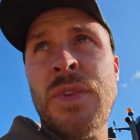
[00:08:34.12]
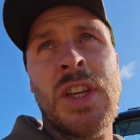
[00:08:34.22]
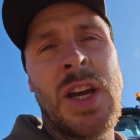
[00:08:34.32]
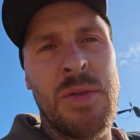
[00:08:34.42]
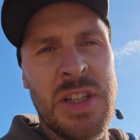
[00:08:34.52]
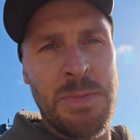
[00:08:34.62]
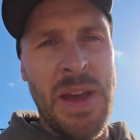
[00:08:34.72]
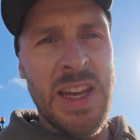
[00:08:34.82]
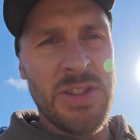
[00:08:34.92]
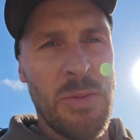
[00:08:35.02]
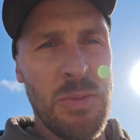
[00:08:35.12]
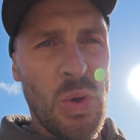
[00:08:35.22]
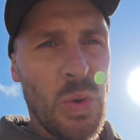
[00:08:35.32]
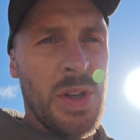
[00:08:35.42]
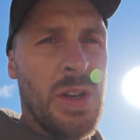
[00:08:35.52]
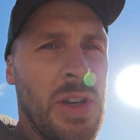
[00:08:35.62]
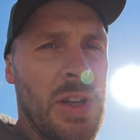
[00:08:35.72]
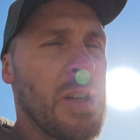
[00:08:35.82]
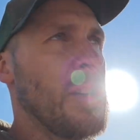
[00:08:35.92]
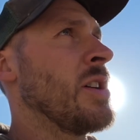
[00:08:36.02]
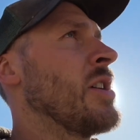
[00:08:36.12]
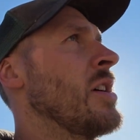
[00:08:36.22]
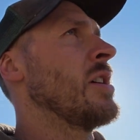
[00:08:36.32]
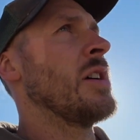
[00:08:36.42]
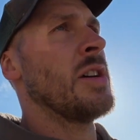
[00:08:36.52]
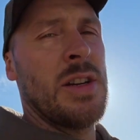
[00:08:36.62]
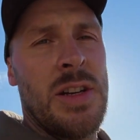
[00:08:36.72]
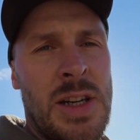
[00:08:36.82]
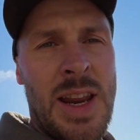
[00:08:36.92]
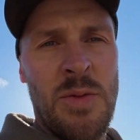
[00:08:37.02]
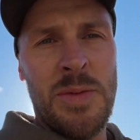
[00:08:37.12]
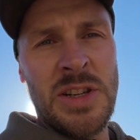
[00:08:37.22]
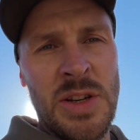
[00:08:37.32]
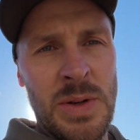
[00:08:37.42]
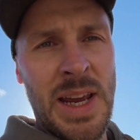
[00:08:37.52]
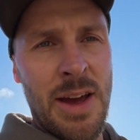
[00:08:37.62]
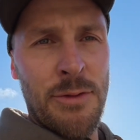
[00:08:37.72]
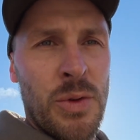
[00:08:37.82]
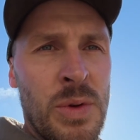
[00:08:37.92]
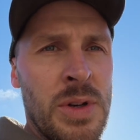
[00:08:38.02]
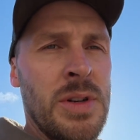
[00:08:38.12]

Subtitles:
Couple of spares on board. Never be too careful.